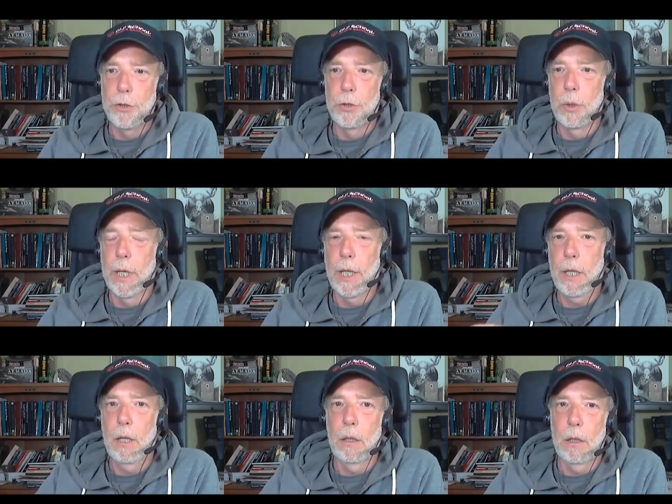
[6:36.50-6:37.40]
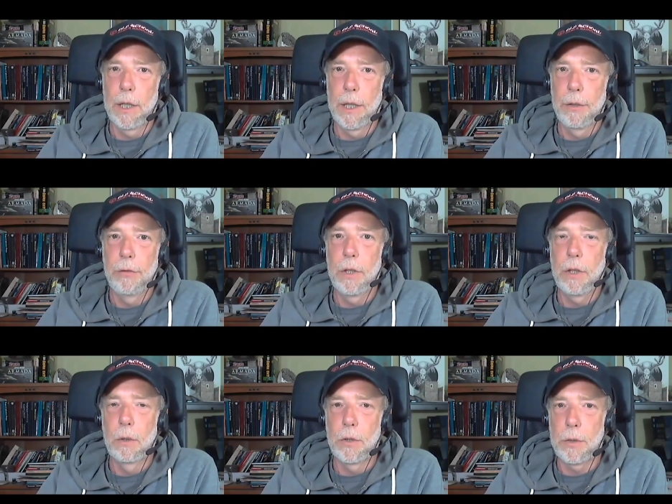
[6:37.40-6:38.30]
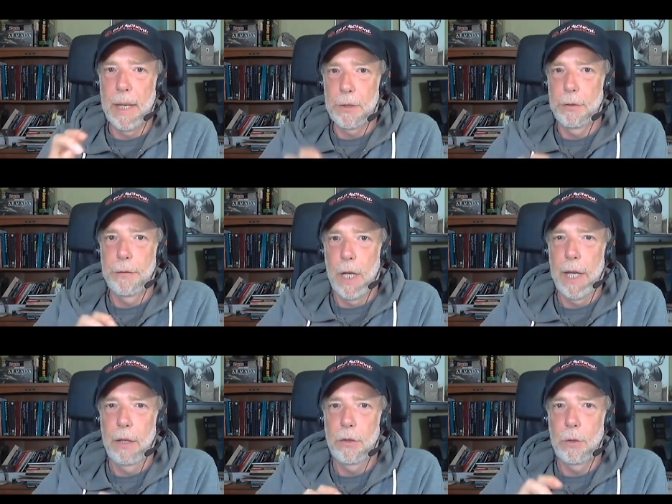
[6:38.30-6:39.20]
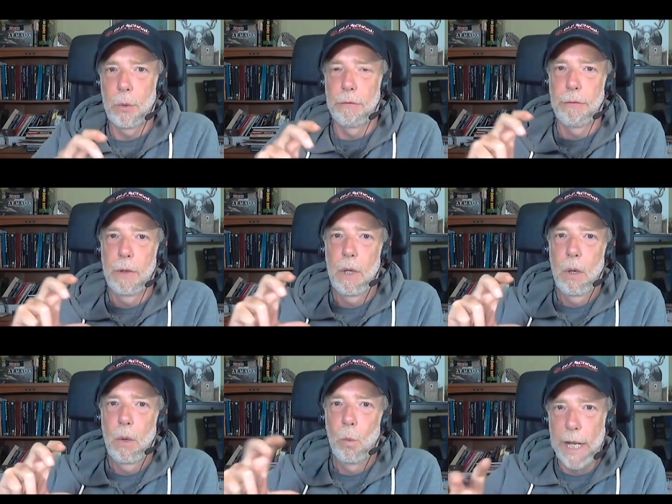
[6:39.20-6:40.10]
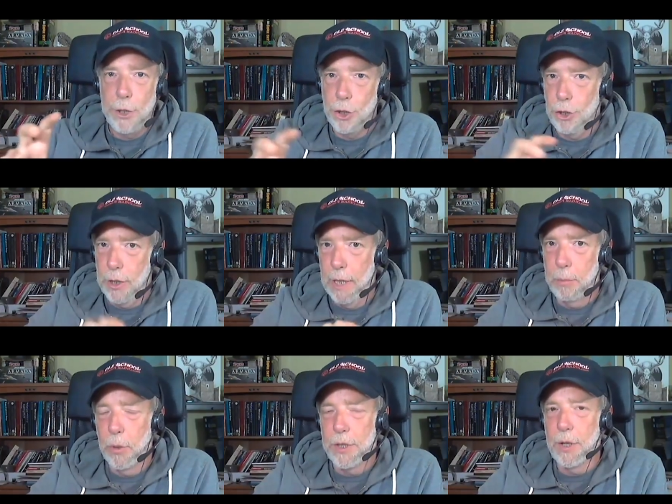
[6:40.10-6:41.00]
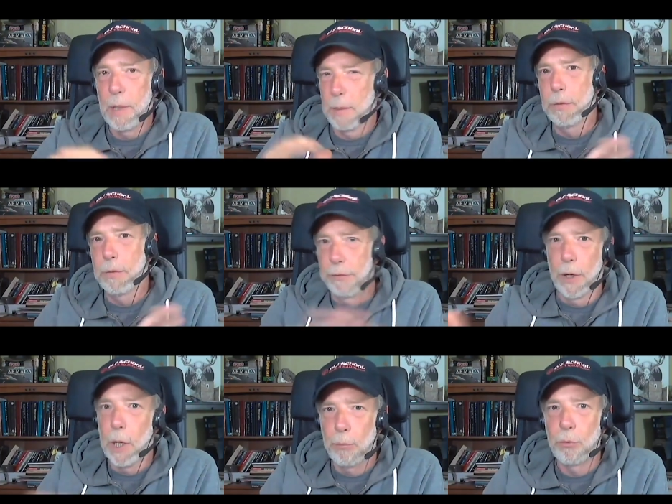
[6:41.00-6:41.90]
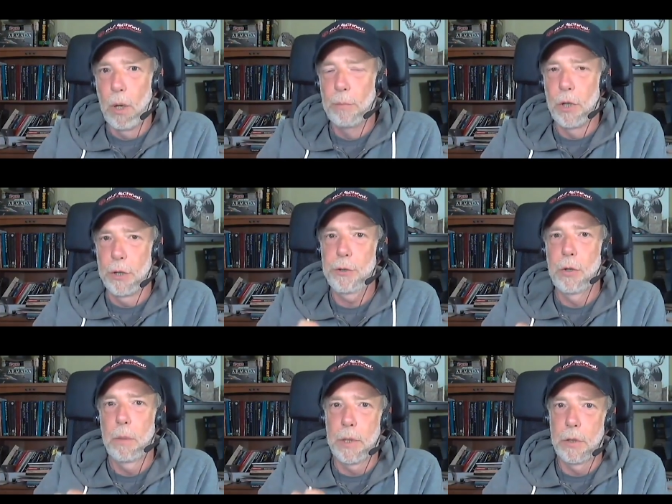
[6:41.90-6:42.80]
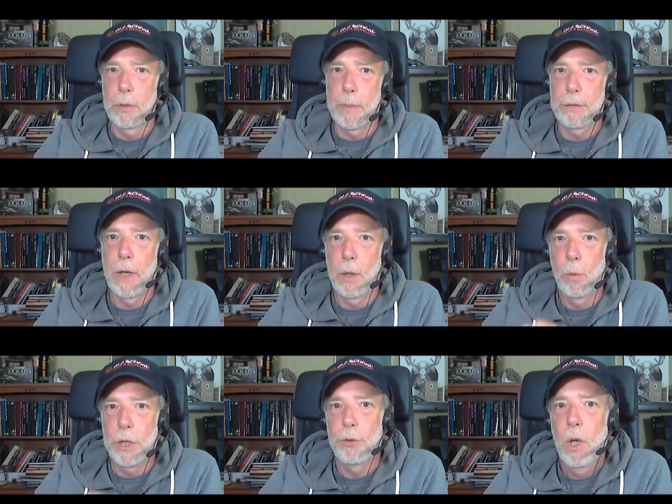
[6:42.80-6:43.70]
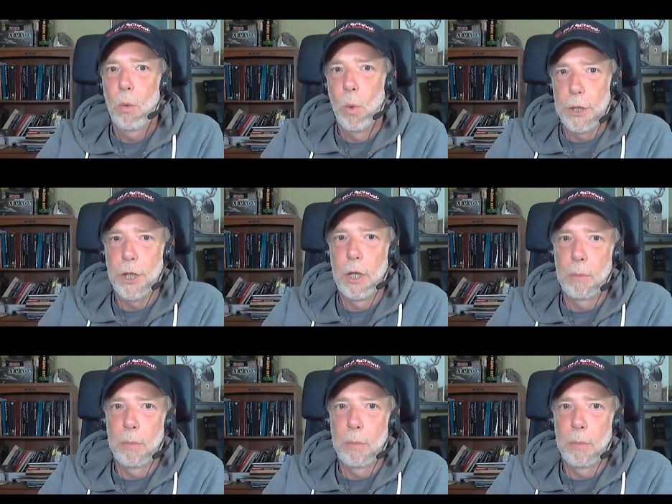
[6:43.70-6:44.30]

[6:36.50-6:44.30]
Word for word: doing here is that you're specifying sort of which hit points. I mean, but very broad brushstroke, but you're specifying which yeah, but, but which yeah. hit